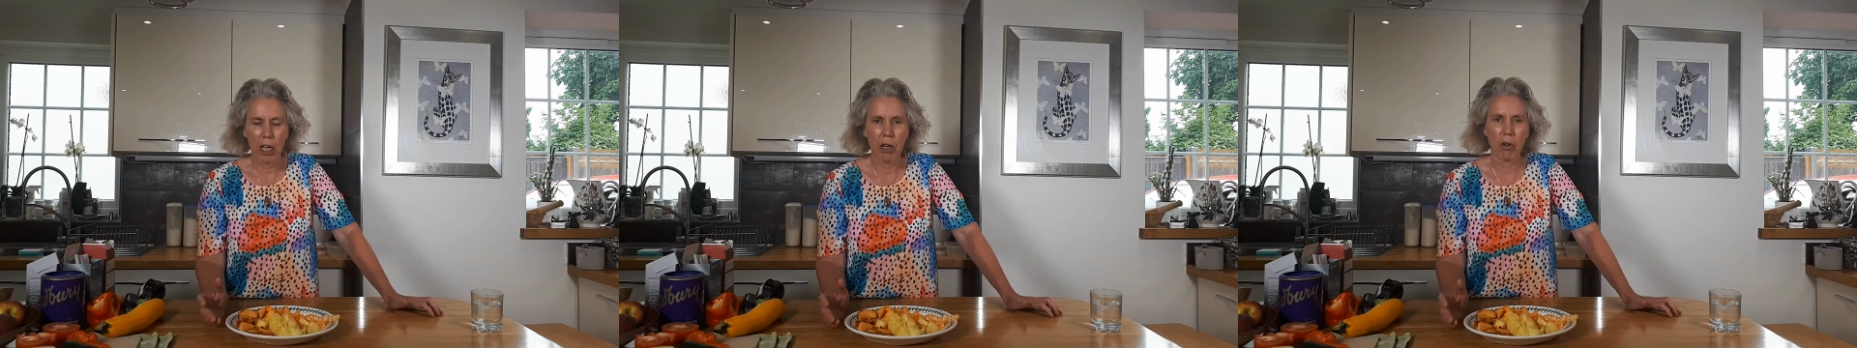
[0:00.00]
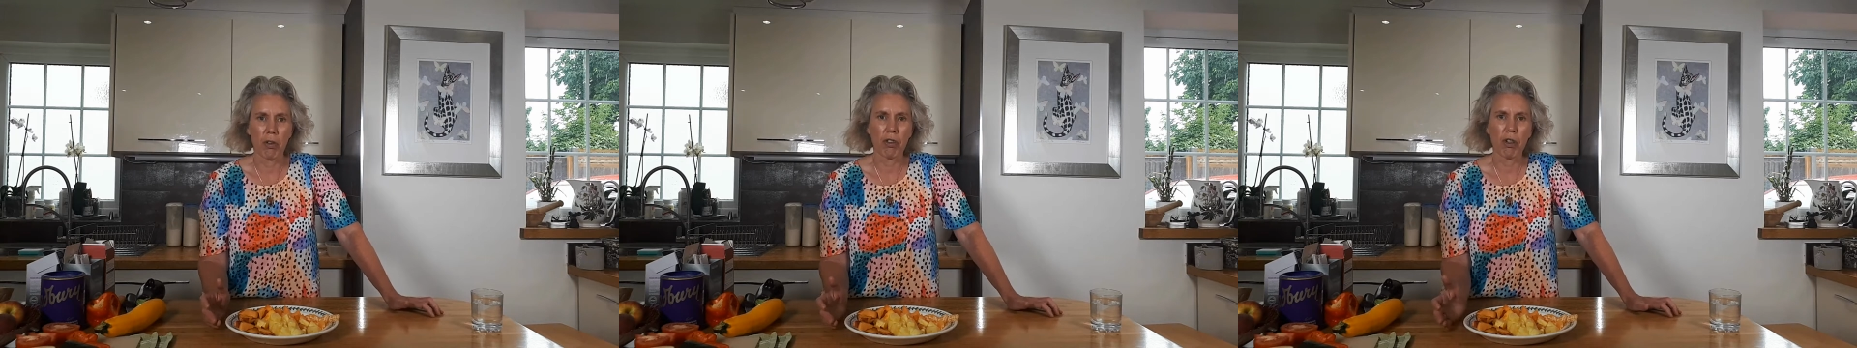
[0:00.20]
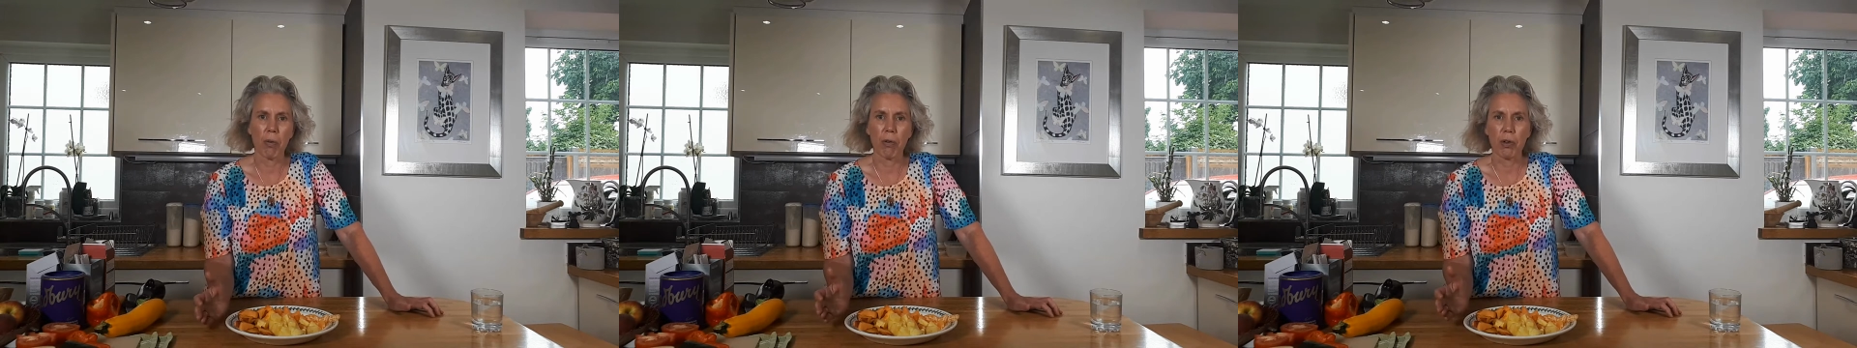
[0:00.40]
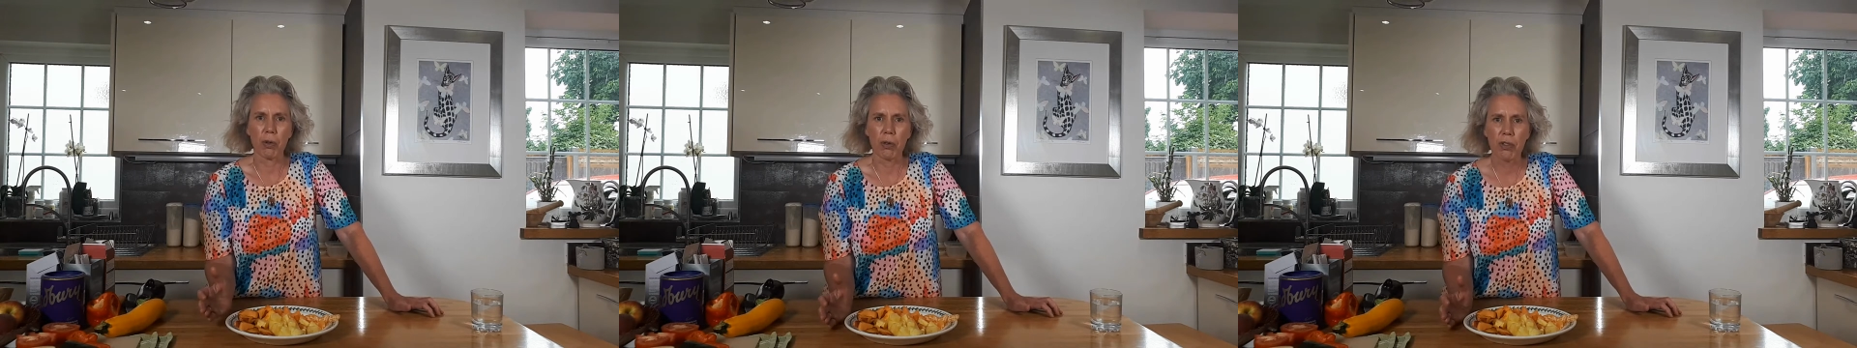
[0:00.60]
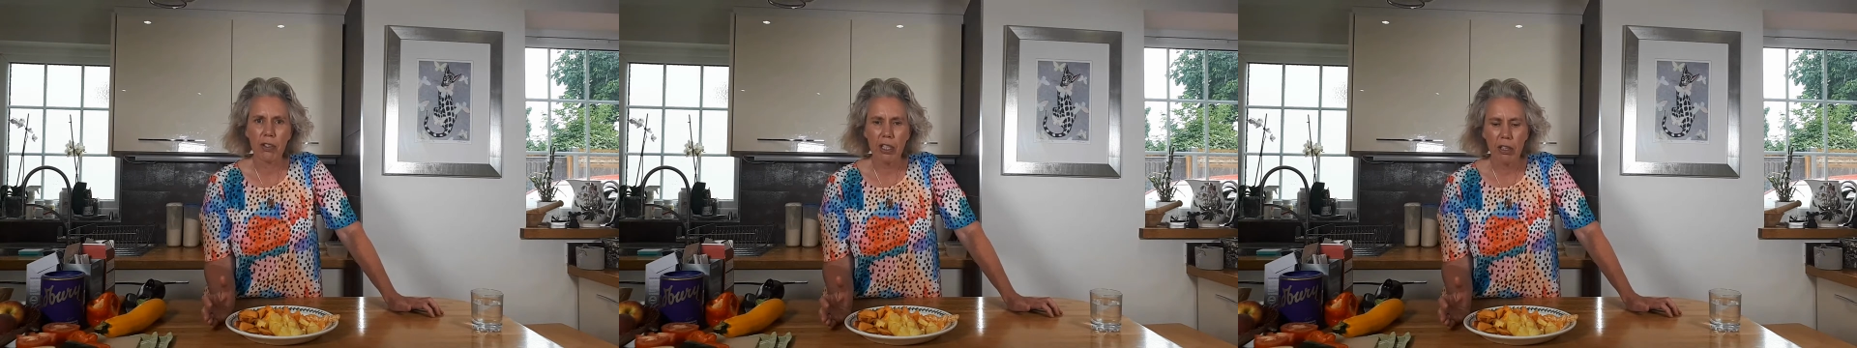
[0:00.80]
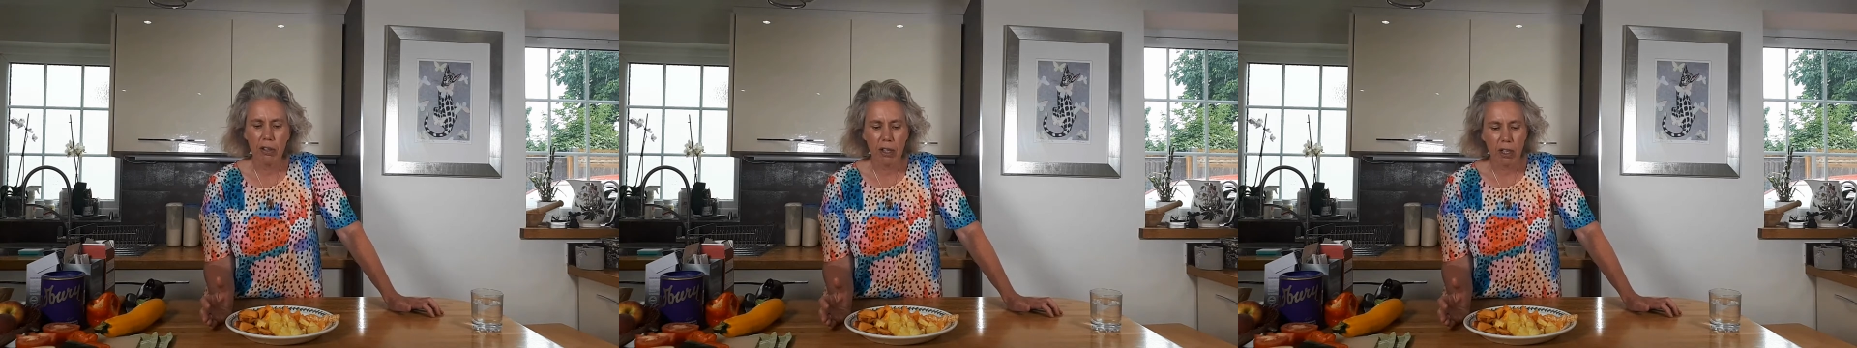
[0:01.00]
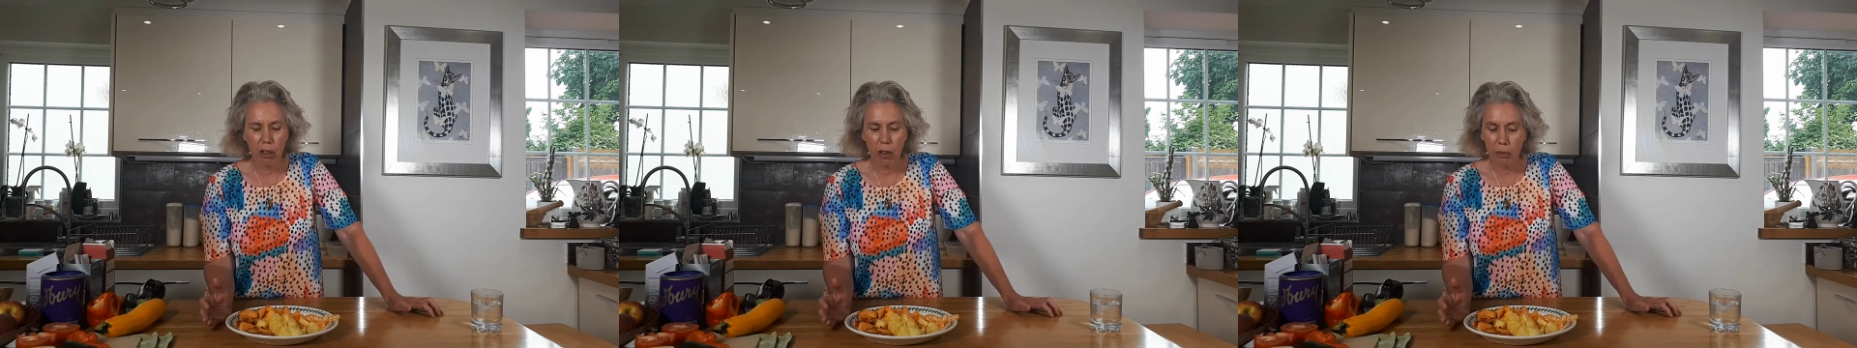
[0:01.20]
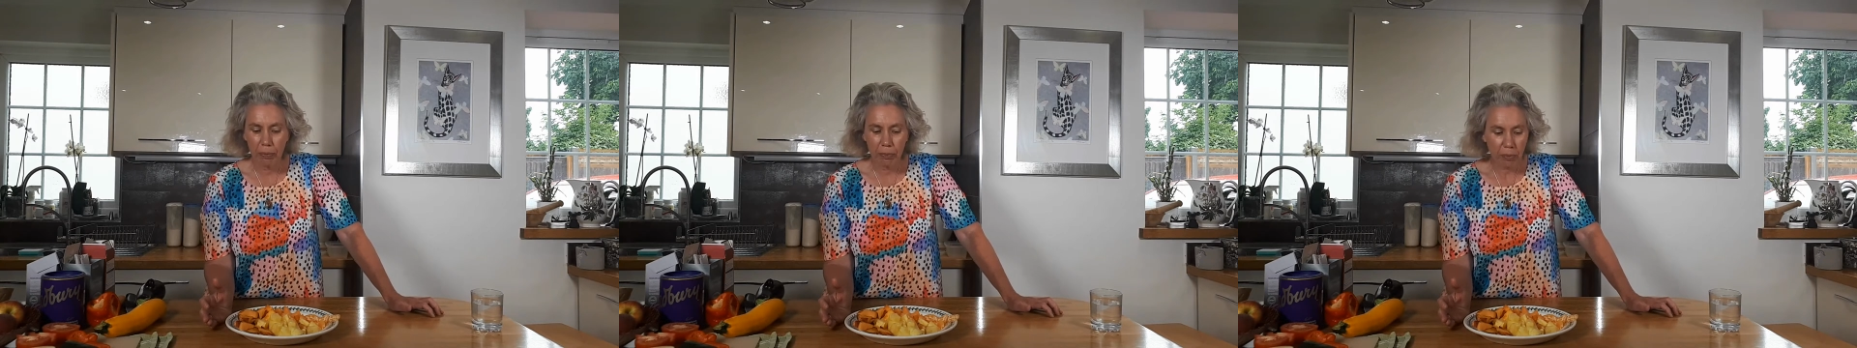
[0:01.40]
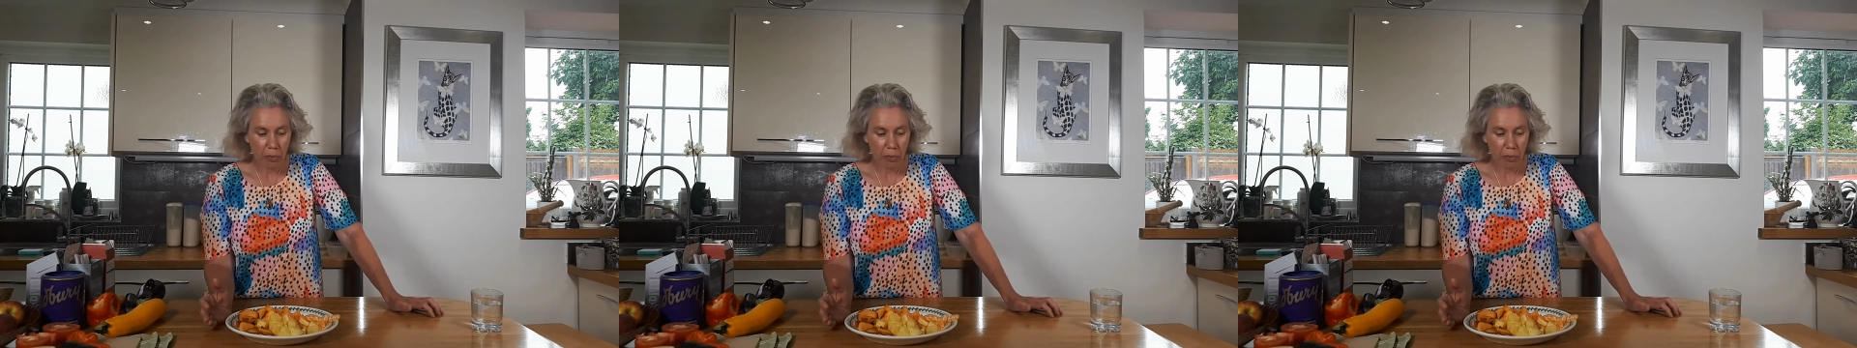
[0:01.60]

or on top of your cereal.